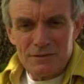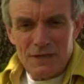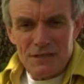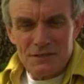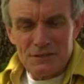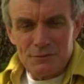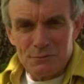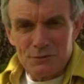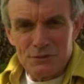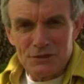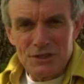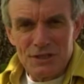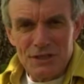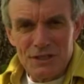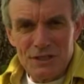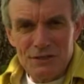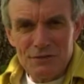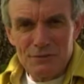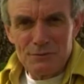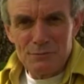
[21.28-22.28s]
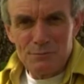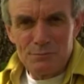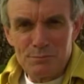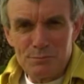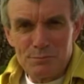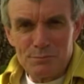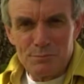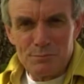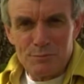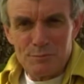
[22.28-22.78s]
as it was here, and
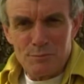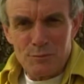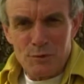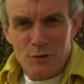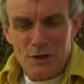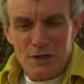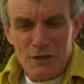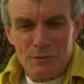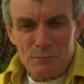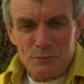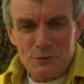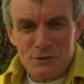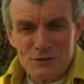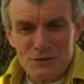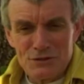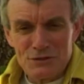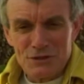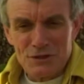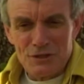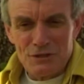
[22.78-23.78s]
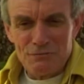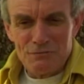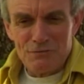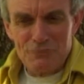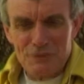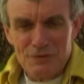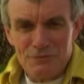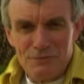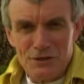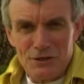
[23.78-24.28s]
Brian was
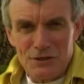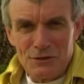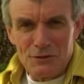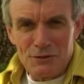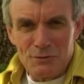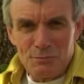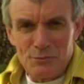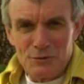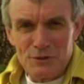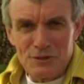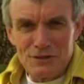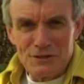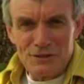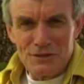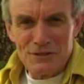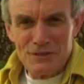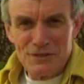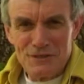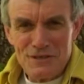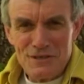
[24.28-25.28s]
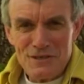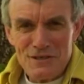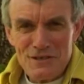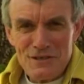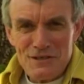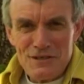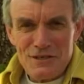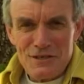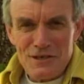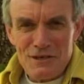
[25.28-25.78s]
very good at putting the
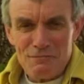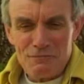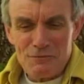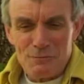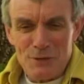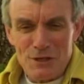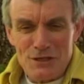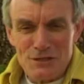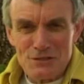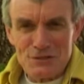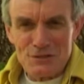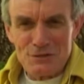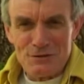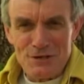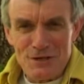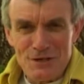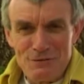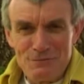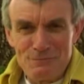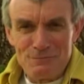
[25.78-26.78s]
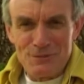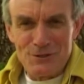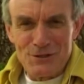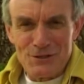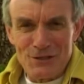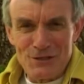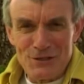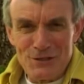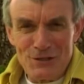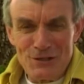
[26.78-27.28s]
information around
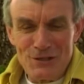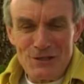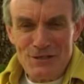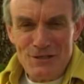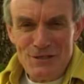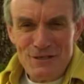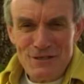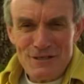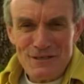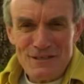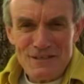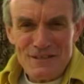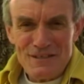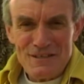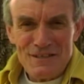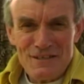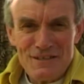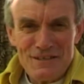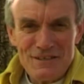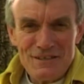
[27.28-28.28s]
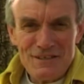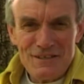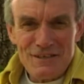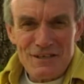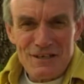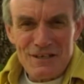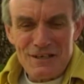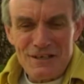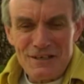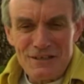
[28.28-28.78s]
pretty early,
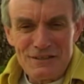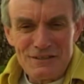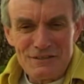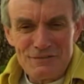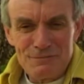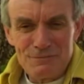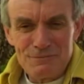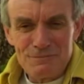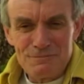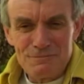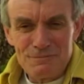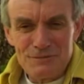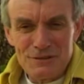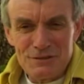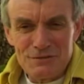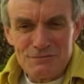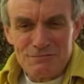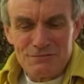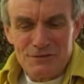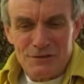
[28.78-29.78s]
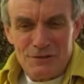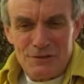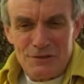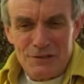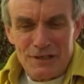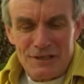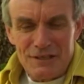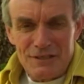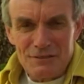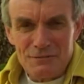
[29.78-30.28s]
I just felt
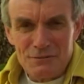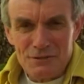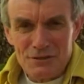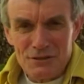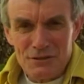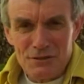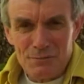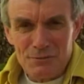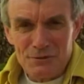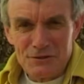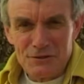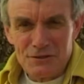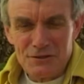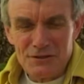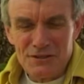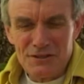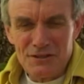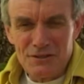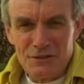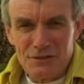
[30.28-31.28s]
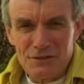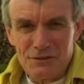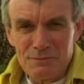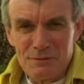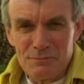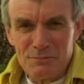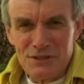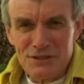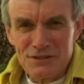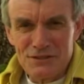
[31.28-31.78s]
like it was an opportunity not to be
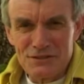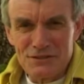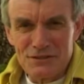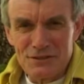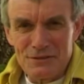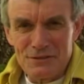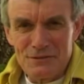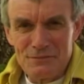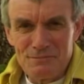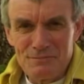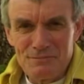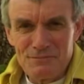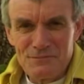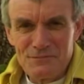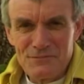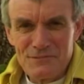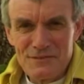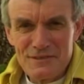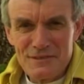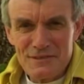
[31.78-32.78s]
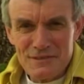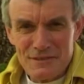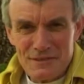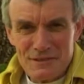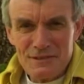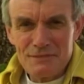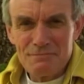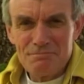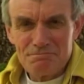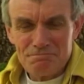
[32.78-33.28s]
missed. So
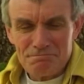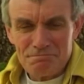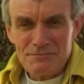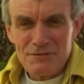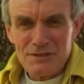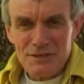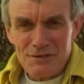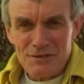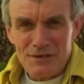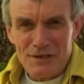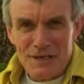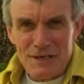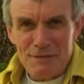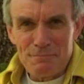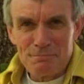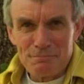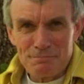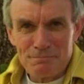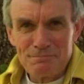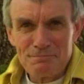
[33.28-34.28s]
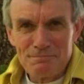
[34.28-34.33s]
here I am.